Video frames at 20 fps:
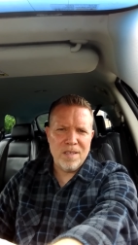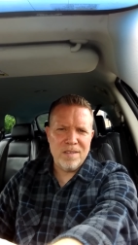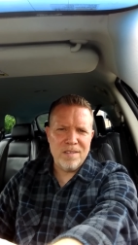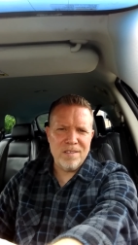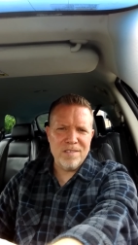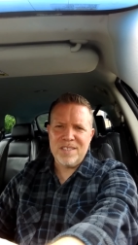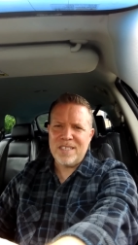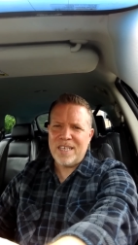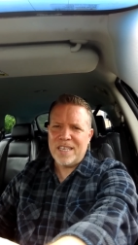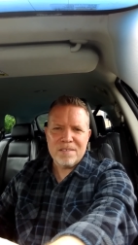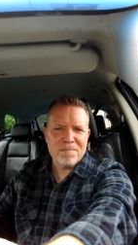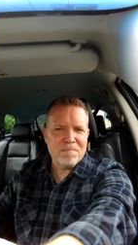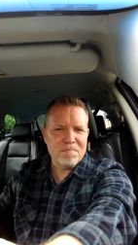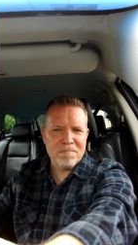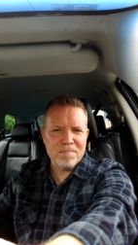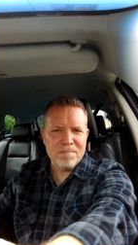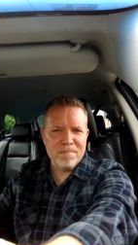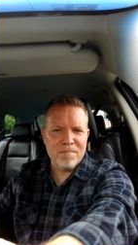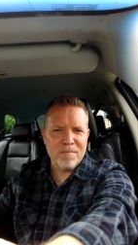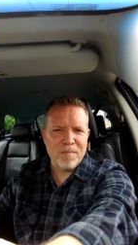There's like,
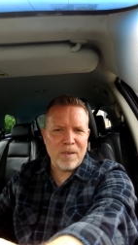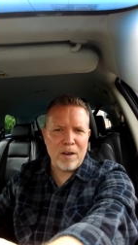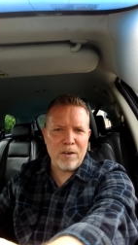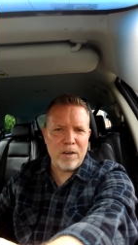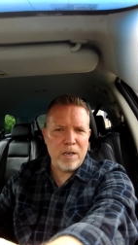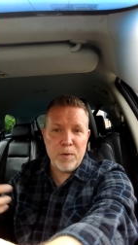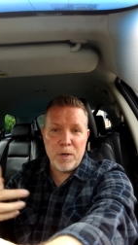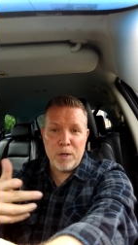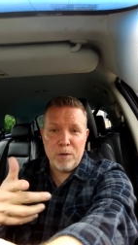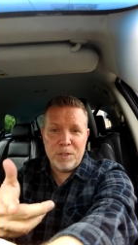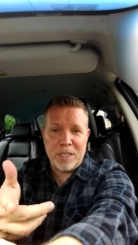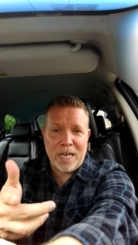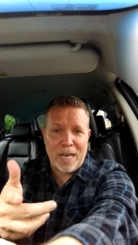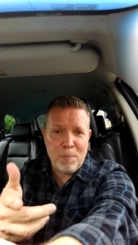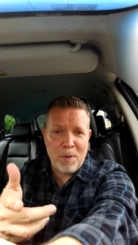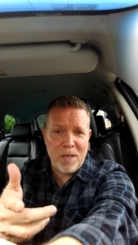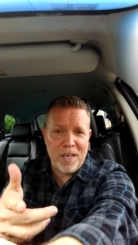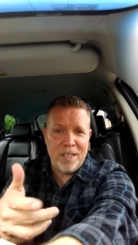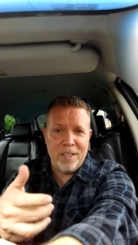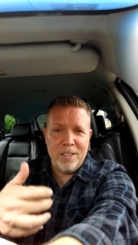I don't even know,
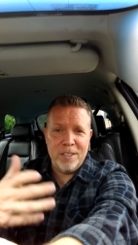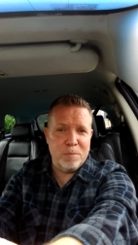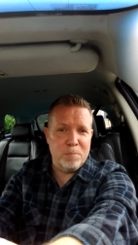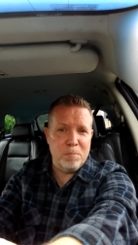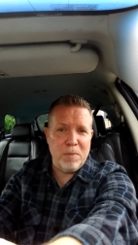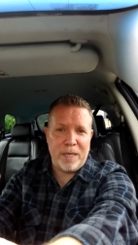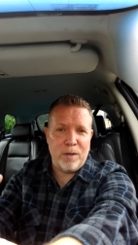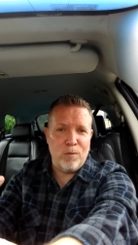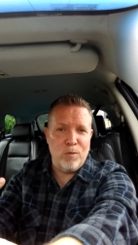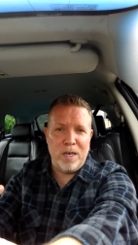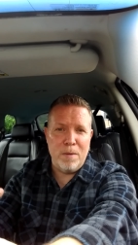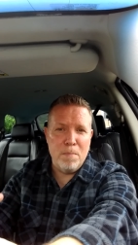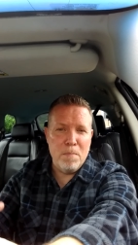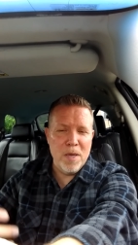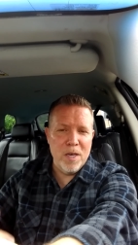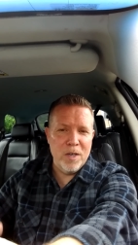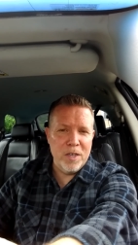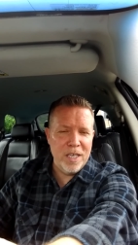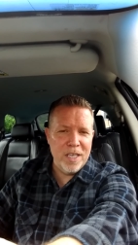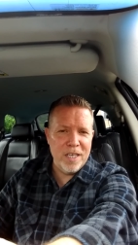type it in. There's like, what, a
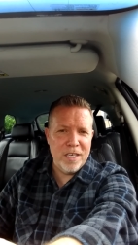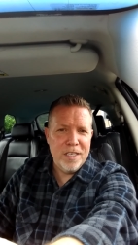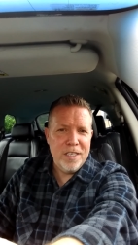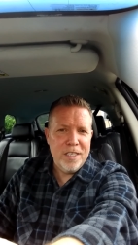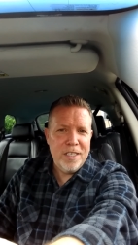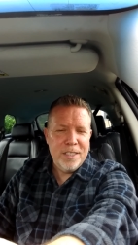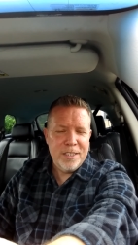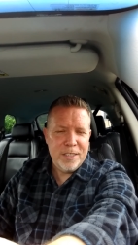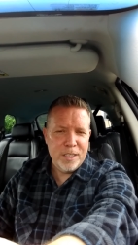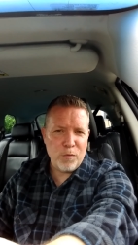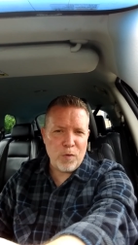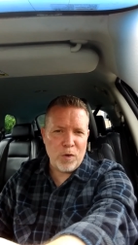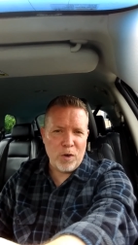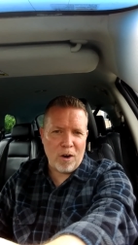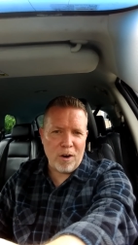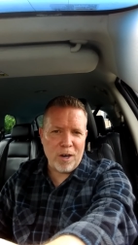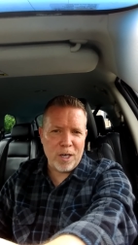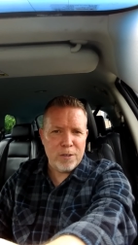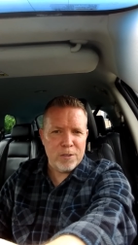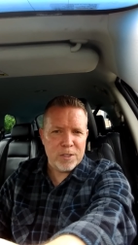million different
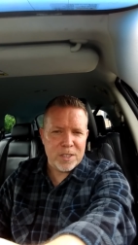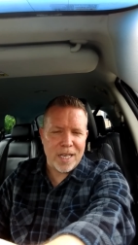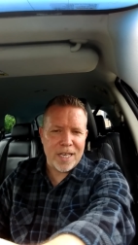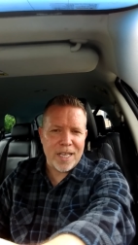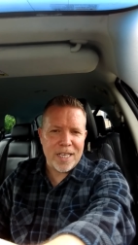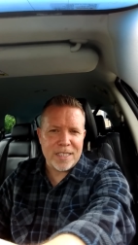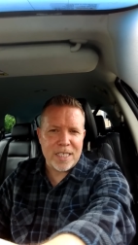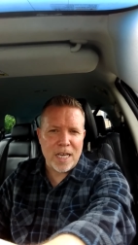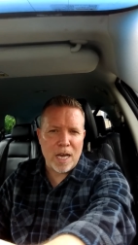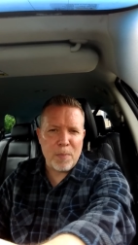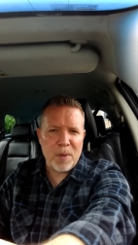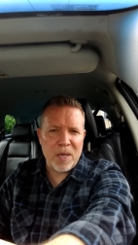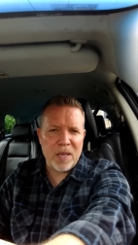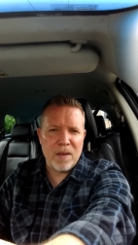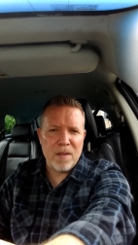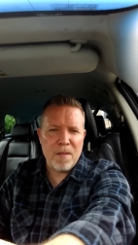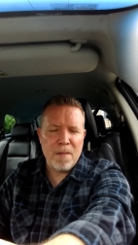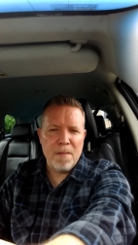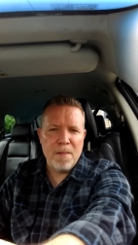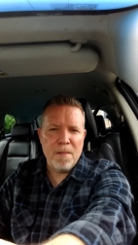articles on that topic?
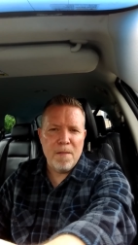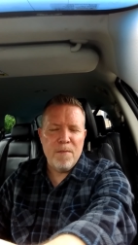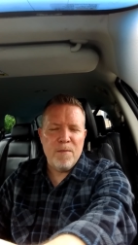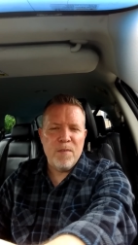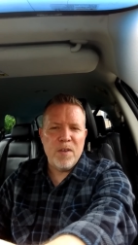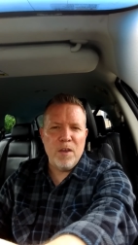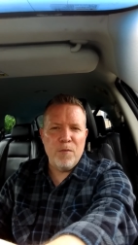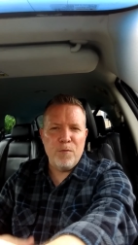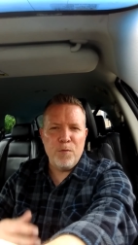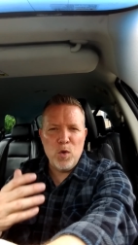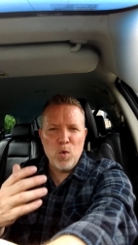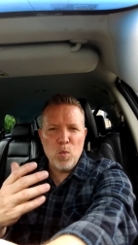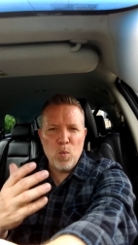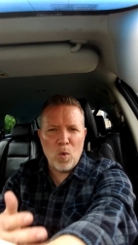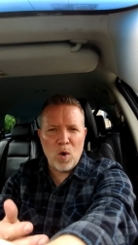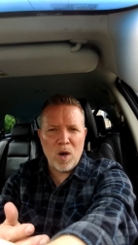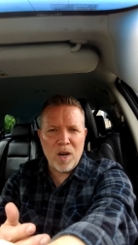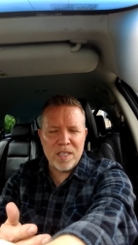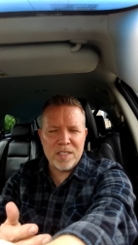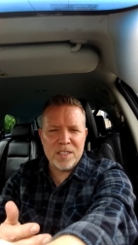If you
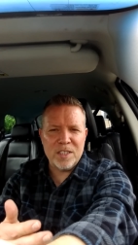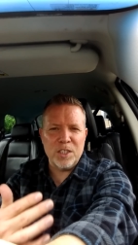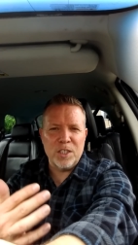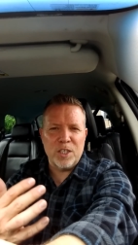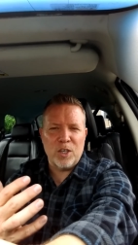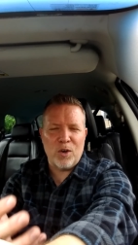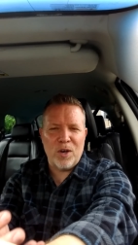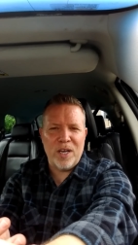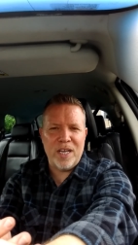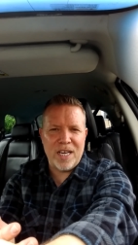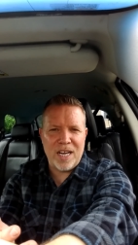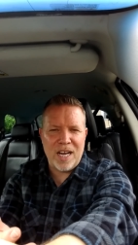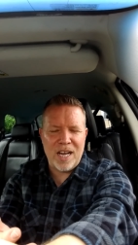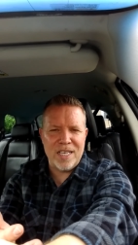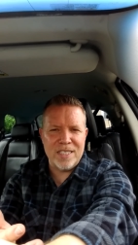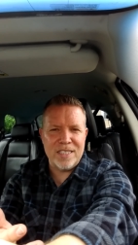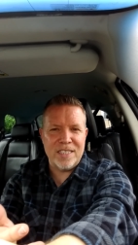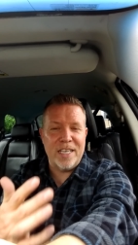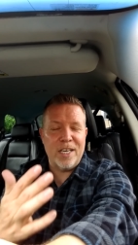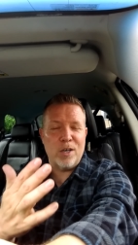want to create
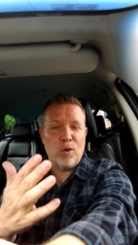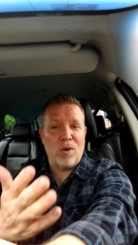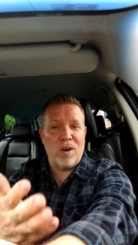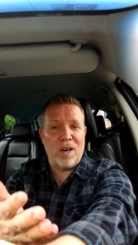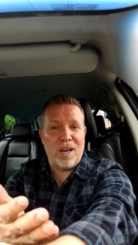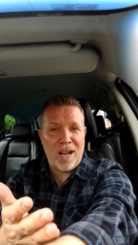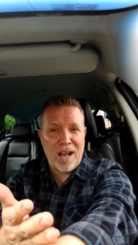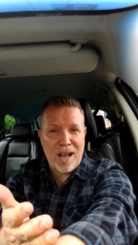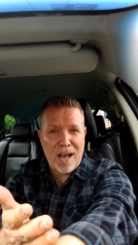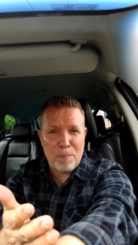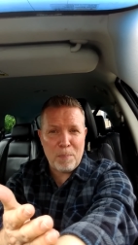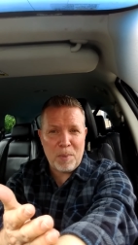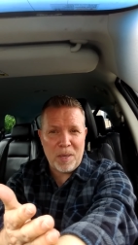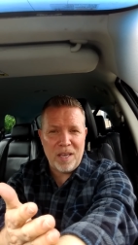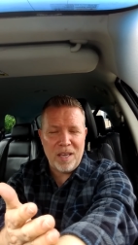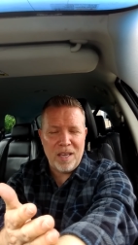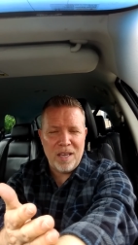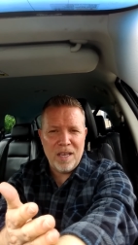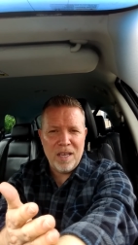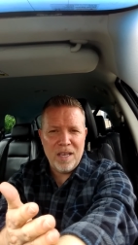content or a
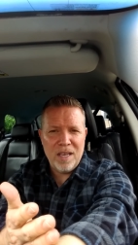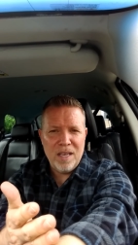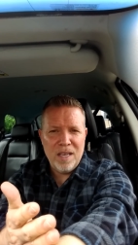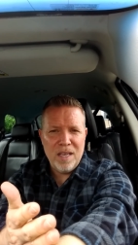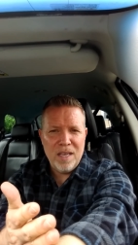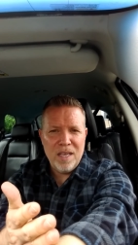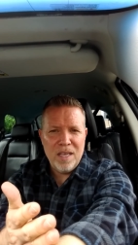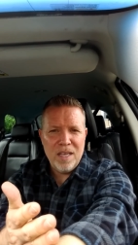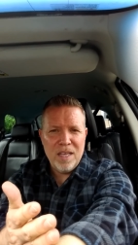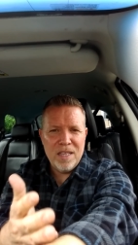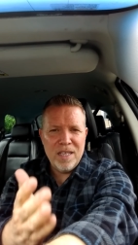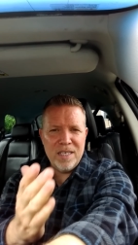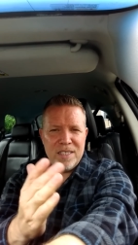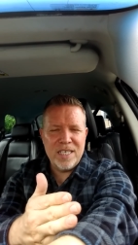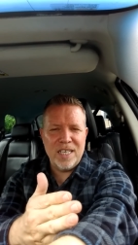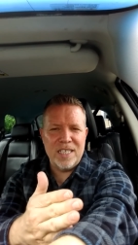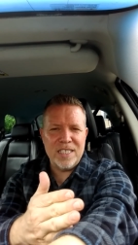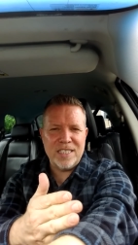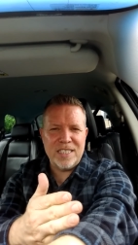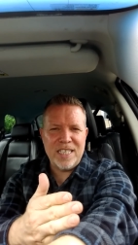copy that is
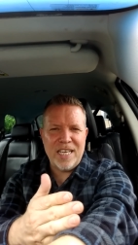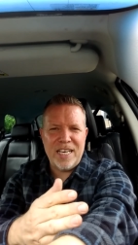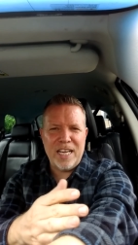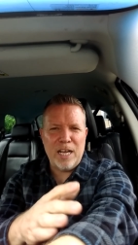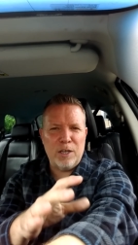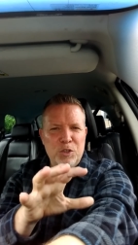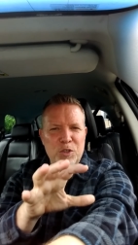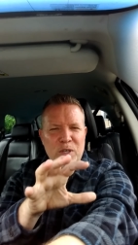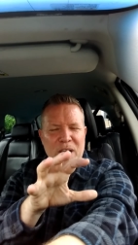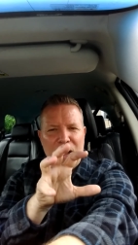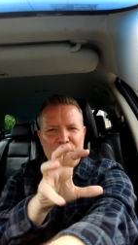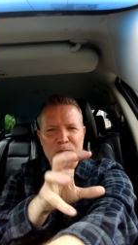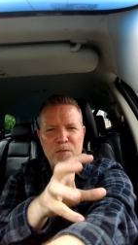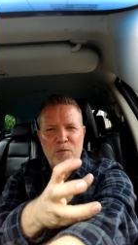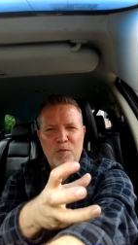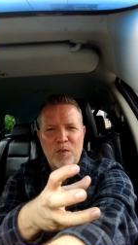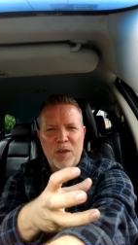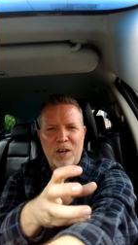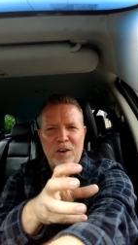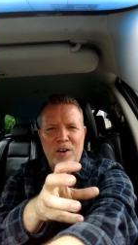going to stand out, you have to
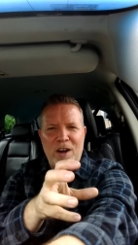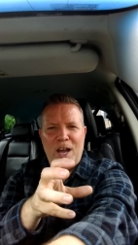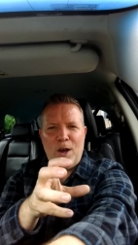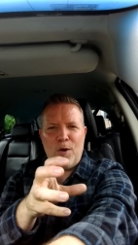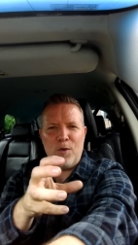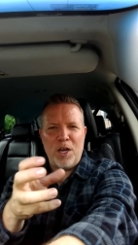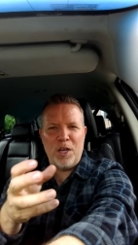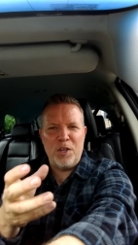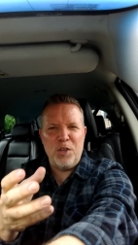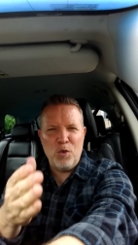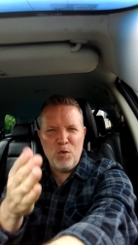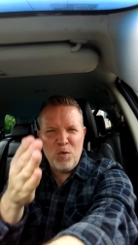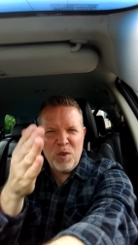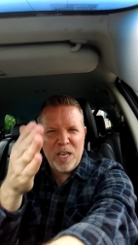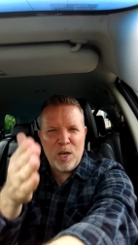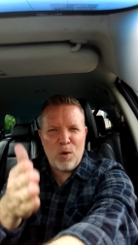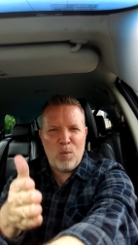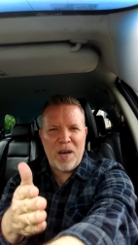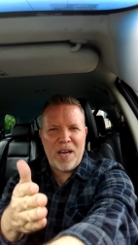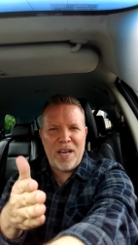figure out a
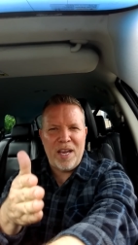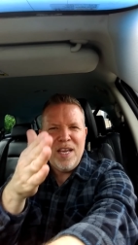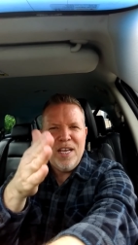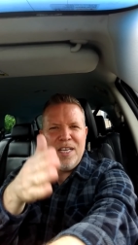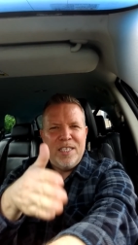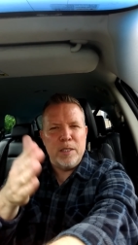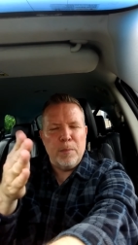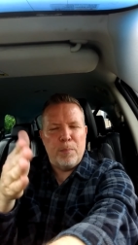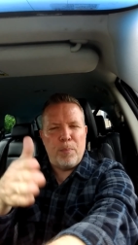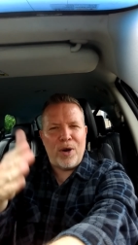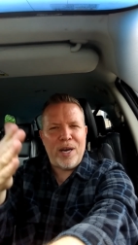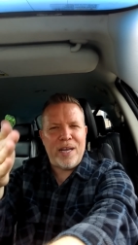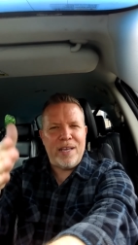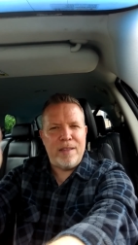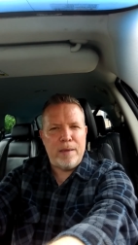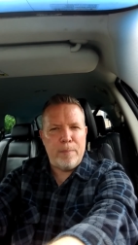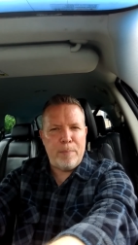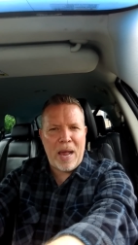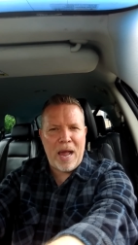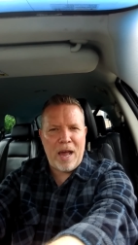unique way to break
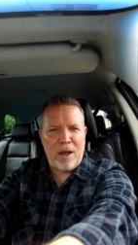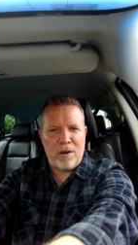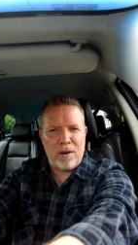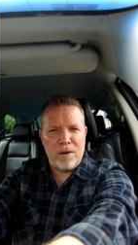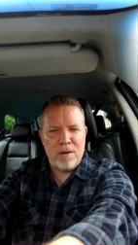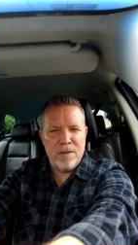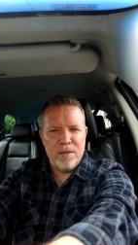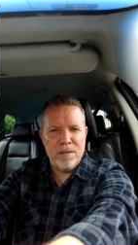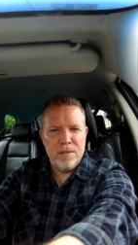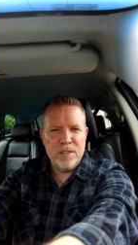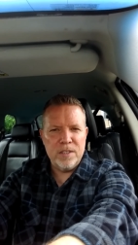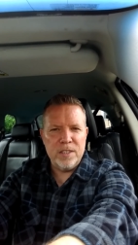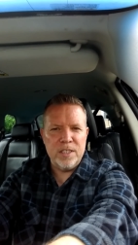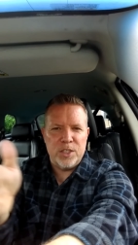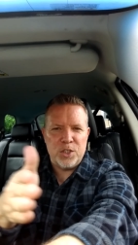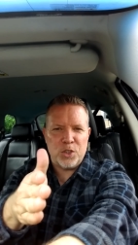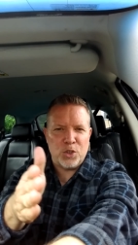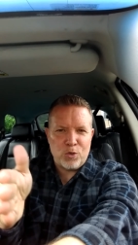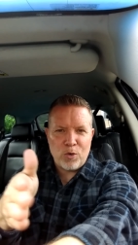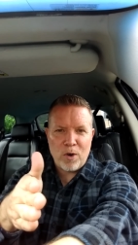the pattern, to
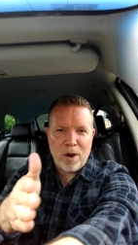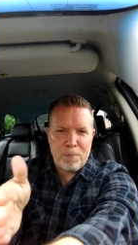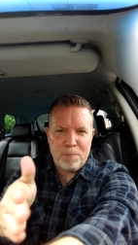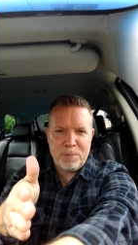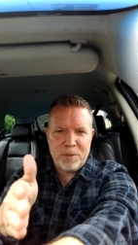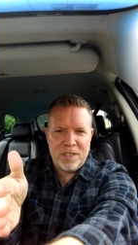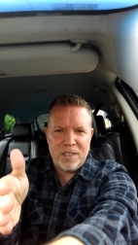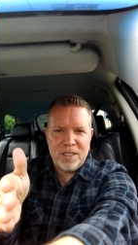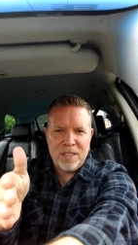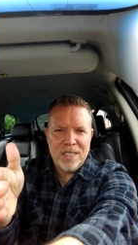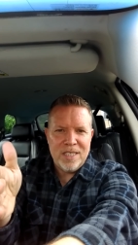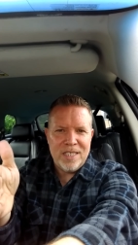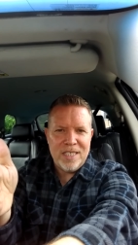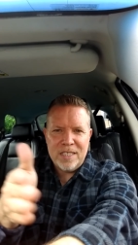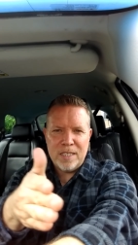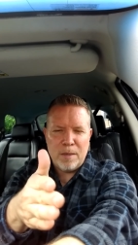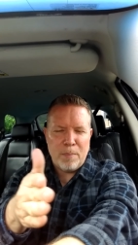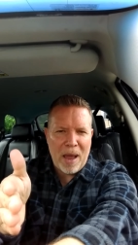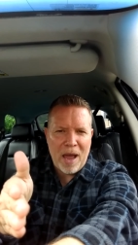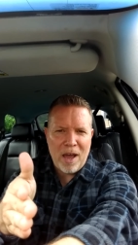disrupt
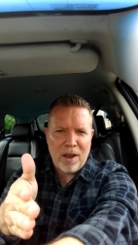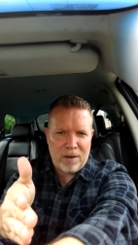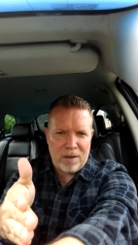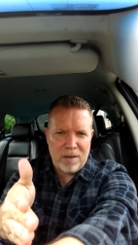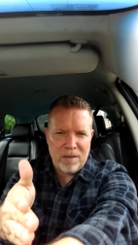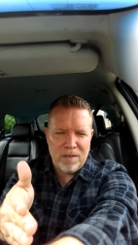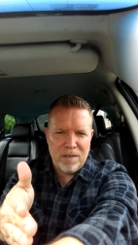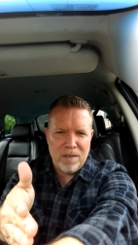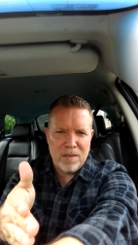the pattern